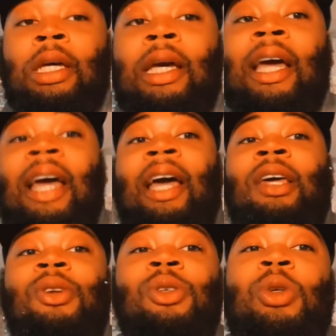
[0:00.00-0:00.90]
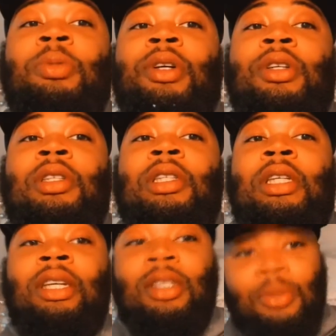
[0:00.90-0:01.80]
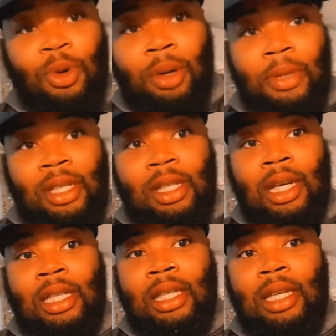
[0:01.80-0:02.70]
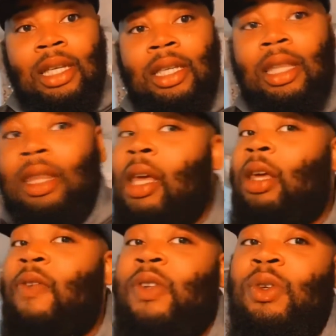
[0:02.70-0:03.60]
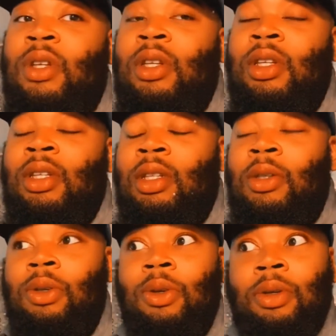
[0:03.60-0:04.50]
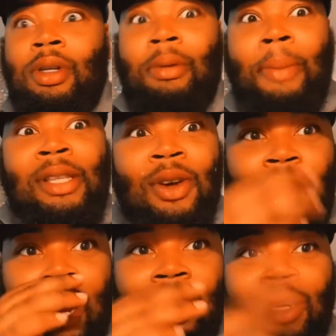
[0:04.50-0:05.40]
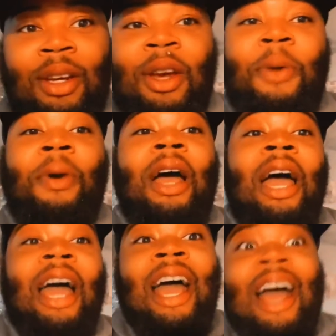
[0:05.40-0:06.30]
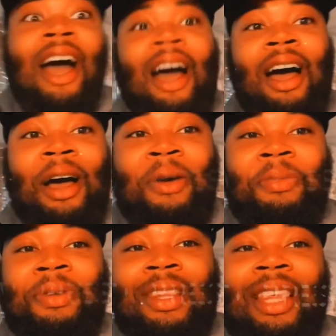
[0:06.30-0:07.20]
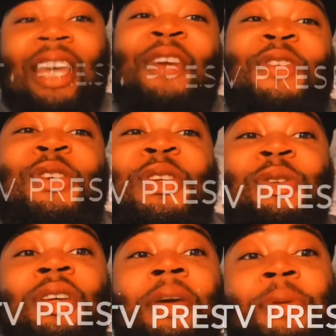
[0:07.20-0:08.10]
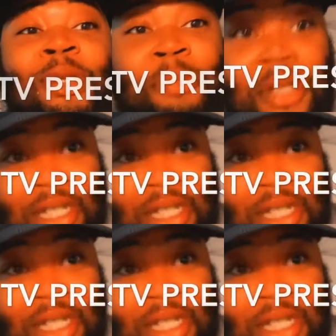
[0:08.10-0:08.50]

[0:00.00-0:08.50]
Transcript: Hey YouTubers, it's your boy Meech Justice, and thank you for tuning. Ooh, I'm about to cry. No. Thank you for tuning to another episode of MEECHIE